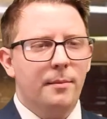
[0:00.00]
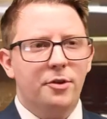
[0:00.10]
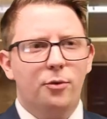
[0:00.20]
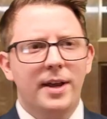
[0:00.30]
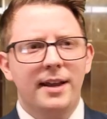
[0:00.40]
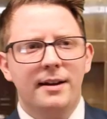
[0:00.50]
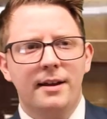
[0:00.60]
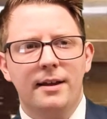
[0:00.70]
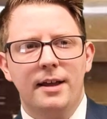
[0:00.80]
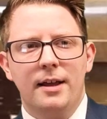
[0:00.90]

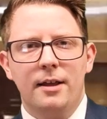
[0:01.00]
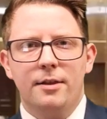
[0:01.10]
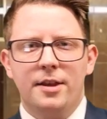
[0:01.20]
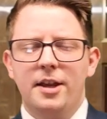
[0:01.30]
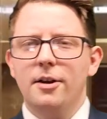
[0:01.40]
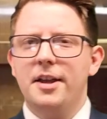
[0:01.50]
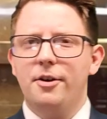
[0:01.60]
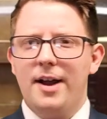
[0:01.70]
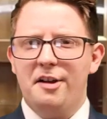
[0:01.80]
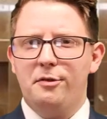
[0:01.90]
Between the year he
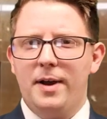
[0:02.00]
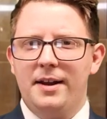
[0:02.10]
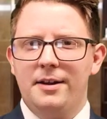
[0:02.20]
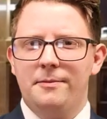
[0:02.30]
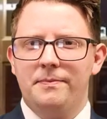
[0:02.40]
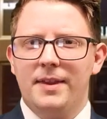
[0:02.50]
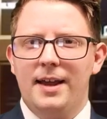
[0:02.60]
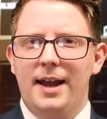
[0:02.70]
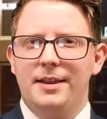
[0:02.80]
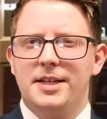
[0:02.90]
graduated
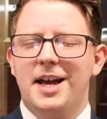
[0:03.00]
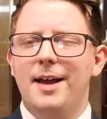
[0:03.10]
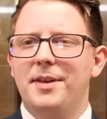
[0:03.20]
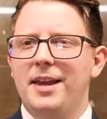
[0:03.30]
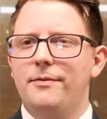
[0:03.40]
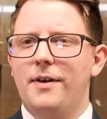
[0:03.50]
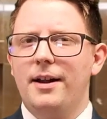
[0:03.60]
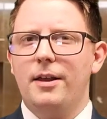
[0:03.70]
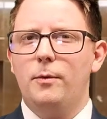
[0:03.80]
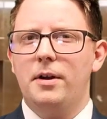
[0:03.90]
and the time that he
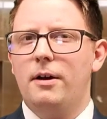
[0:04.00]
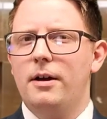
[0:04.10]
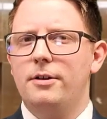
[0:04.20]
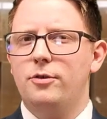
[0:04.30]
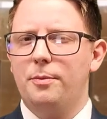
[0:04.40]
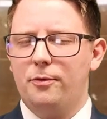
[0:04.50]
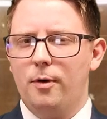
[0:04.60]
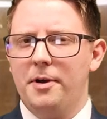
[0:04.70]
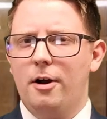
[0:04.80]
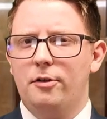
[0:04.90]
finally went on to
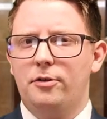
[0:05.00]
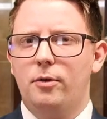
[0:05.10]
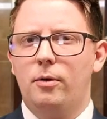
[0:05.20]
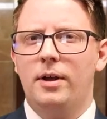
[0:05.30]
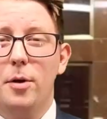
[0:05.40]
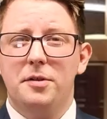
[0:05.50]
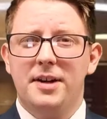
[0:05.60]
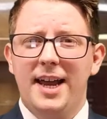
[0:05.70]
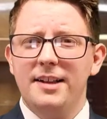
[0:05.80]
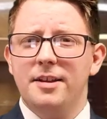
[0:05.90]
performing arts school, there was
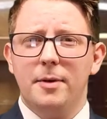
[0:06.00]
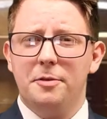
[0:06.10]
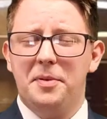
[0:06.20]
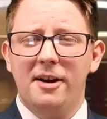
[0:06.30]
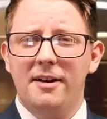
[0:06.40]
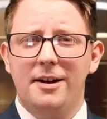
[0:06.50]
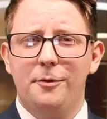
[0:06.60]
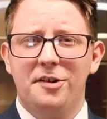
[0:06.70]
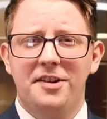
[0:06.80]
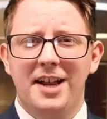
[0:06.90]
an 18-month period
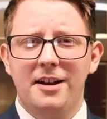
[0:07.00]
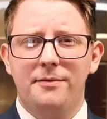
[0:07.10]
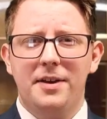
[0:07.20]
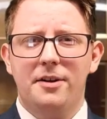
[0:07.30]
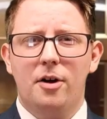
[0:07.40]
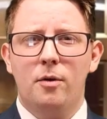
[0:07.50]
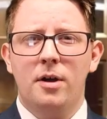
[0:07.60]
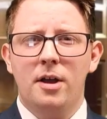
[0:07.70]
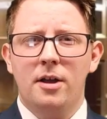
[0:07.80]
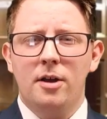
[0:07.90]
in which Danny DeVito
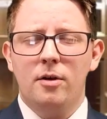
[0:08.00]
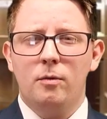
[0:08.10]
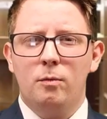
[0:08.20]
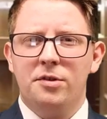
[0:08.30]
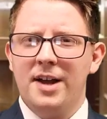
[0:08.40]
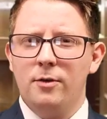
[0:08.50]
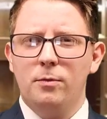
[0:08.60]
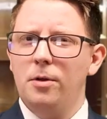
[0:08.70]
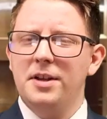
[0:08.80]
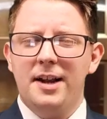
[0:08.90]
was not
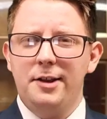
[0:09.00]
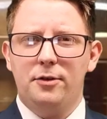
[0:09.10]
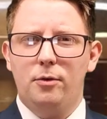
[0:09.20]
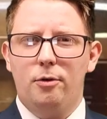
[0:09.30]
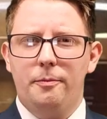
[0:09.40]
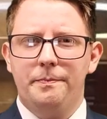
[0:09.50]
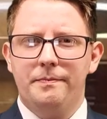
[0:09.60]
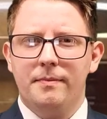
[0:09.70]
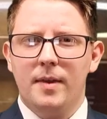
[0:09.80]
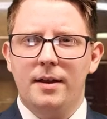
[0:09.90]
enrolled in any school.
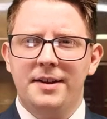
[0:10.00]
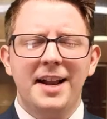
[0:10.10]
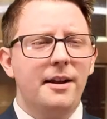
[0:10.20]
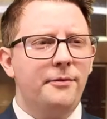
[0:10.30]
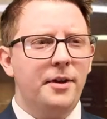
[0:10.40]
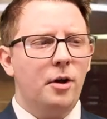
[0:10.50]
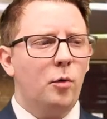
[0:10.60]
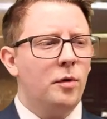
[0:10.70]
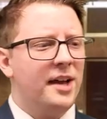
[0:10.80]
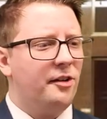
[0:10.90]
Danny
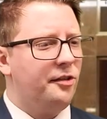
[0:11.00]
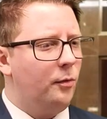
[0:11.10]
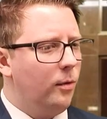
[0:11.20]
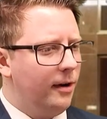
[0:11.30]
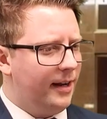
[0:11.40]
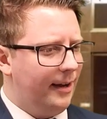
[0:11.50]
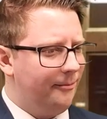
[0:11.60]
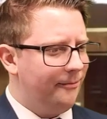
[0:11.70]
DeVito was actually working.